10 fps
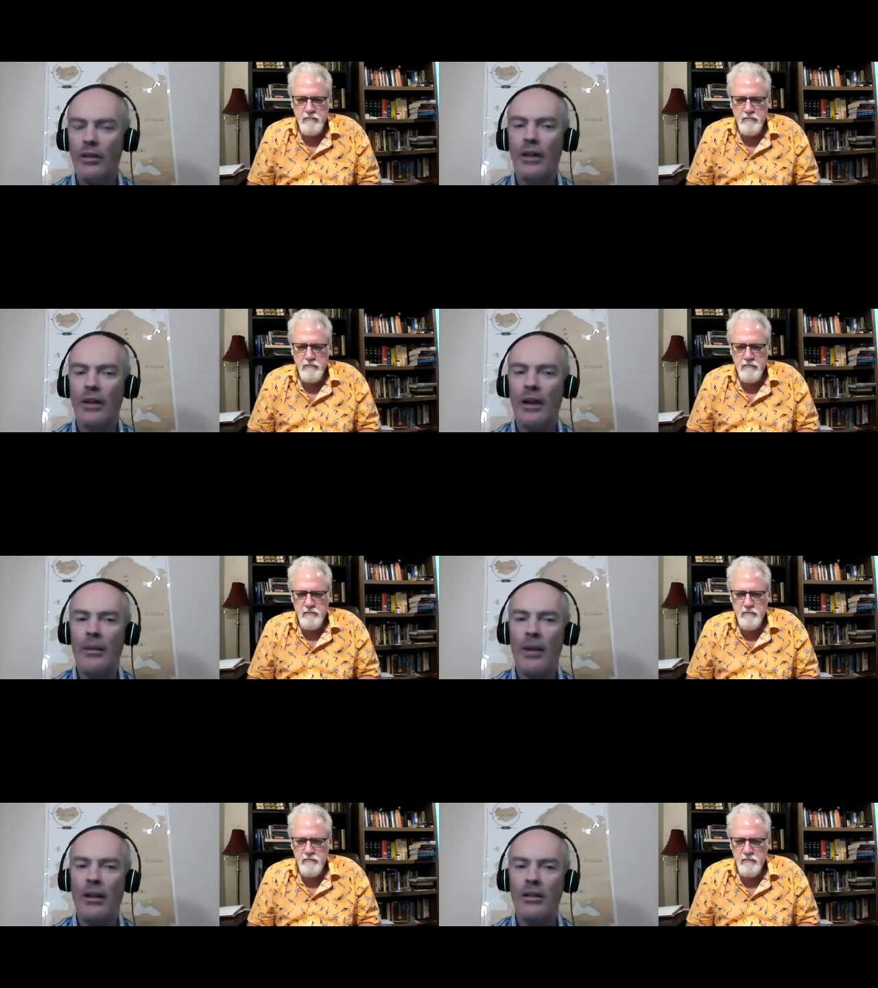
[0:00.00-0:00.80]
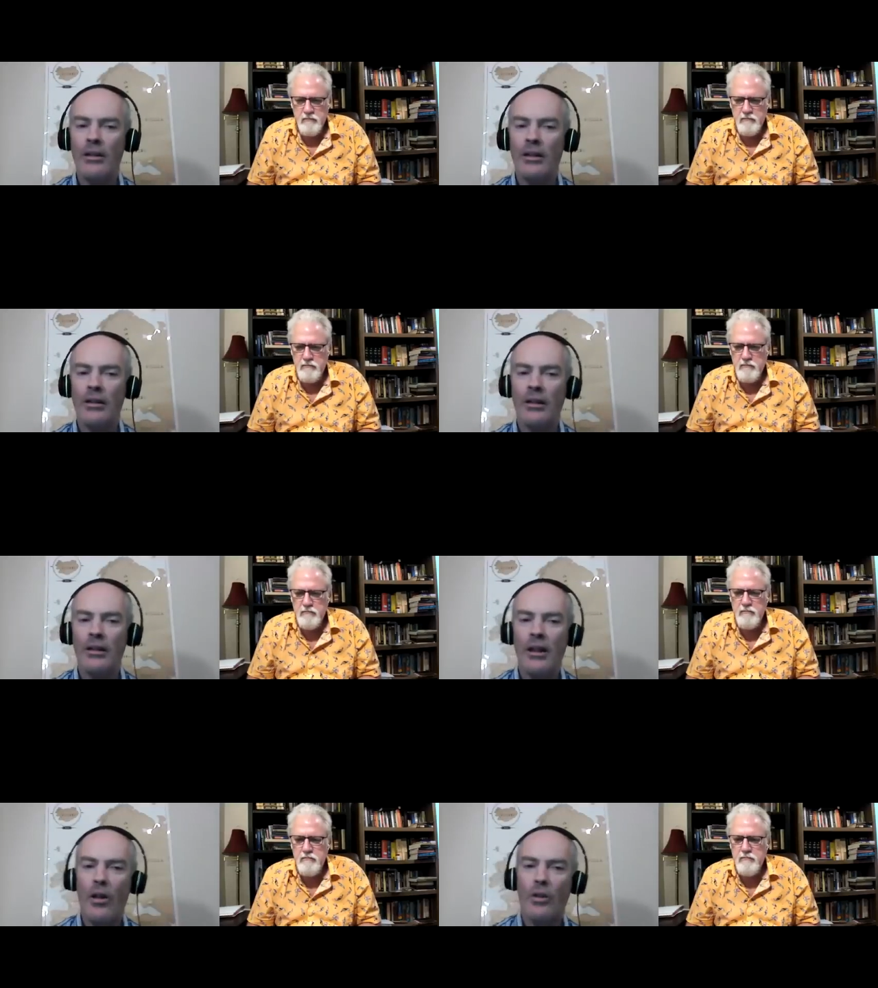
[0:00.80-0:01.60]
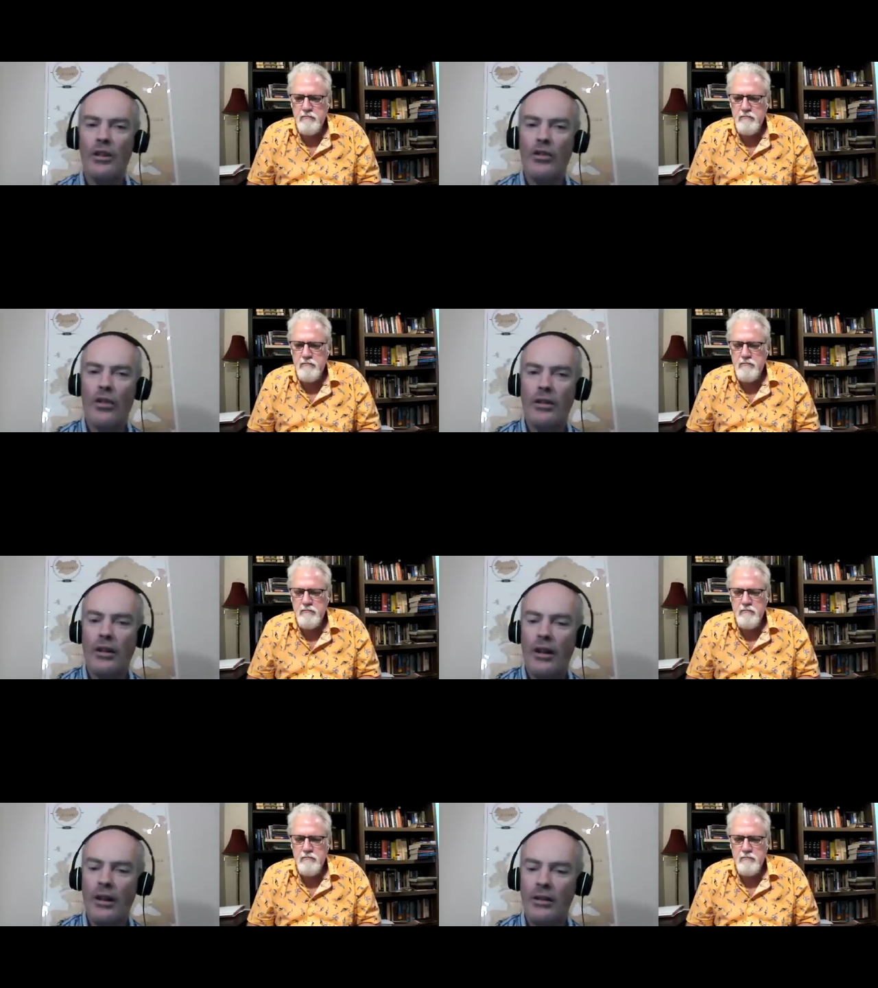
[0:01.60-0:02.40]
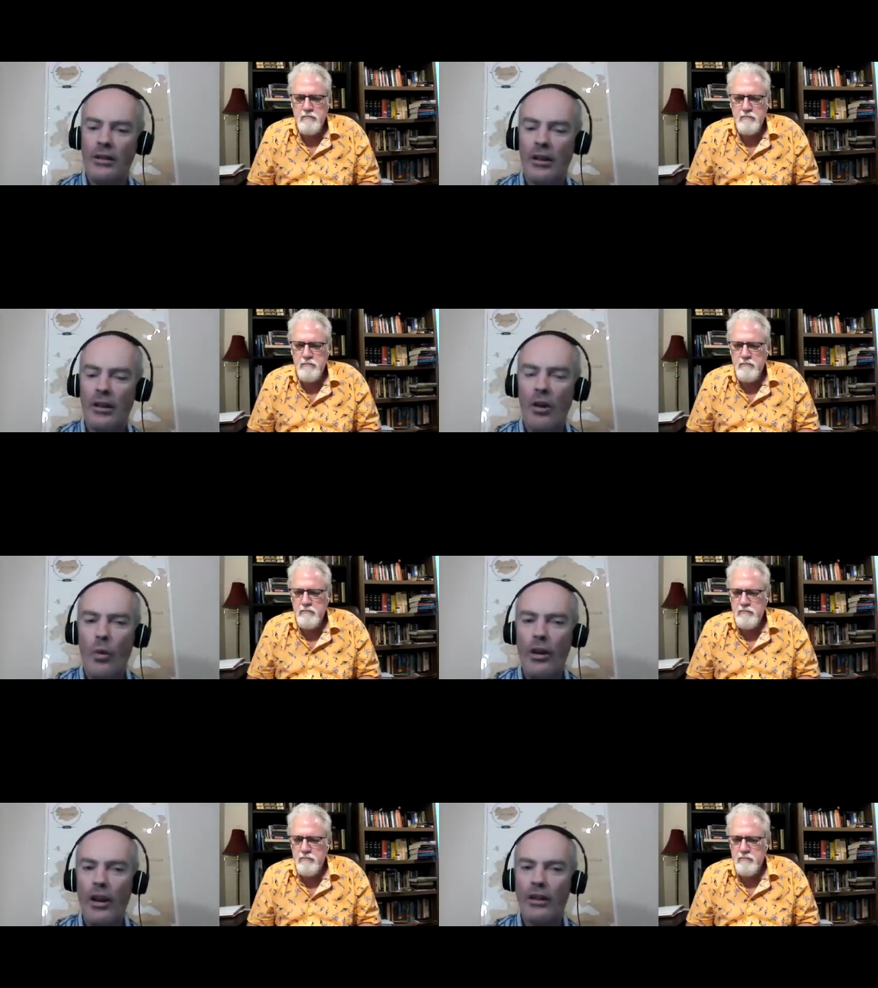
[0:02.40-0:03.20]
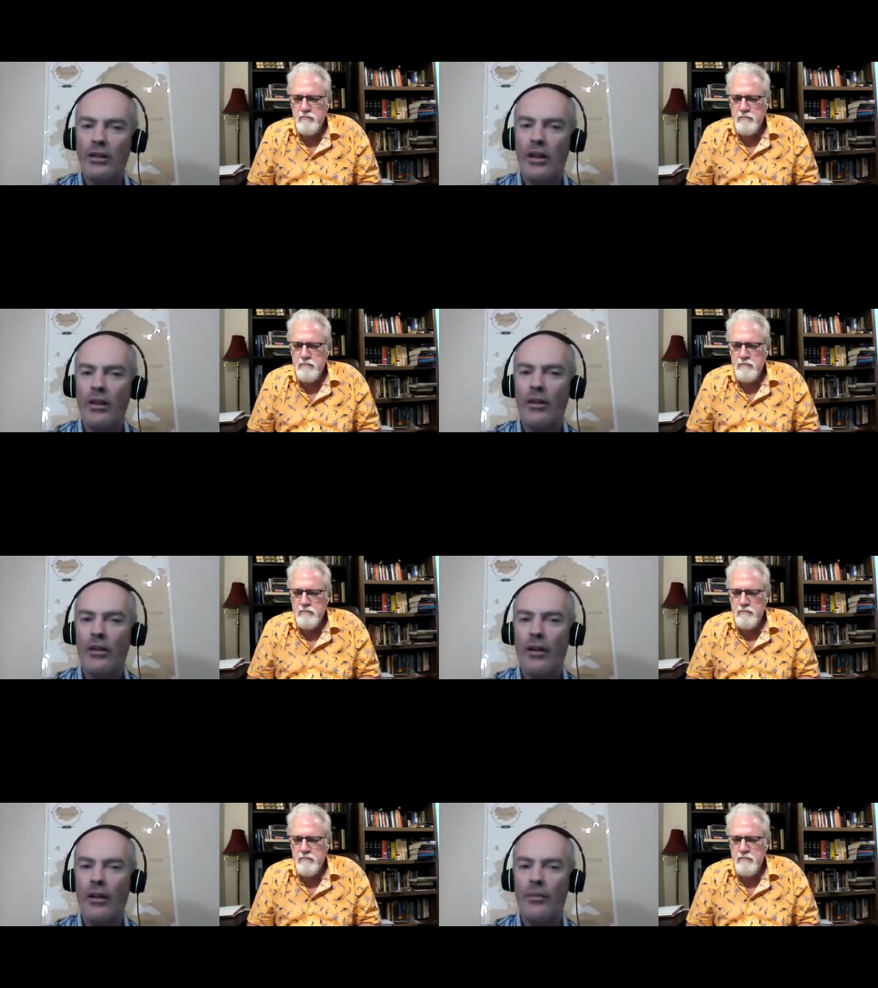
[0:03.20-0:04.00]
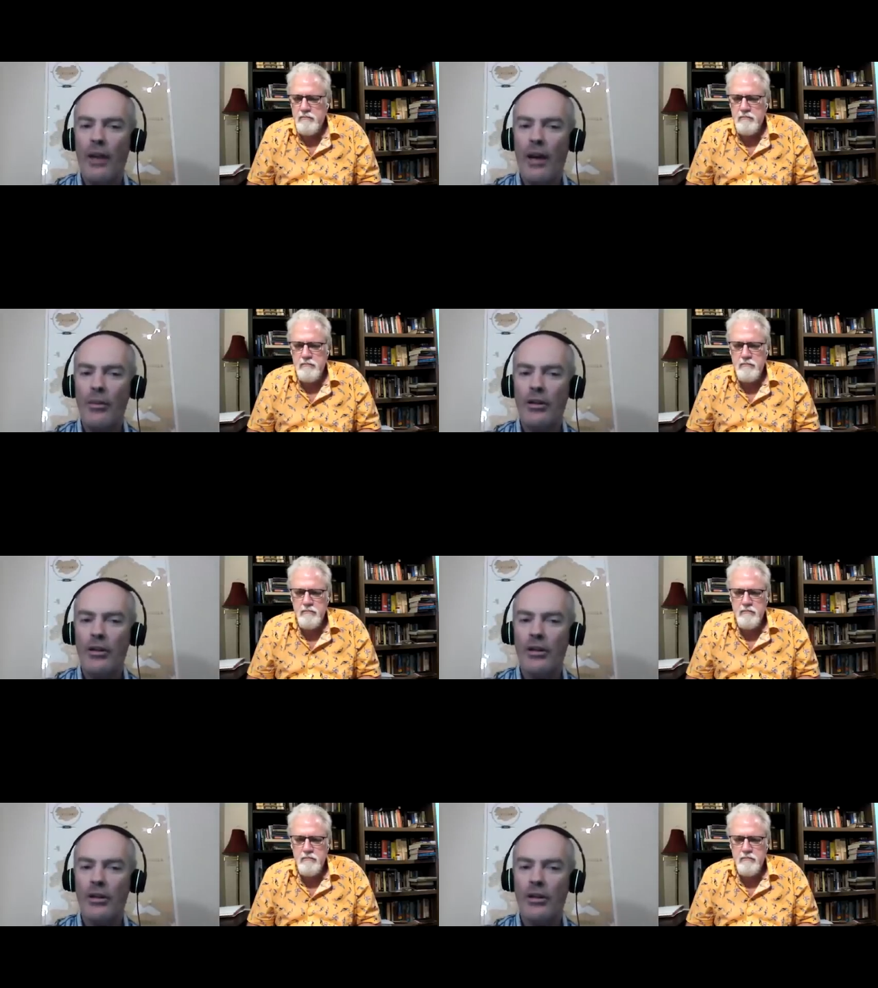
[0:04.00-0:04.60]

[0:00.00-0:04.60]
Speaker 1: Um, and uh, what's interesting is we next hear of Muhammad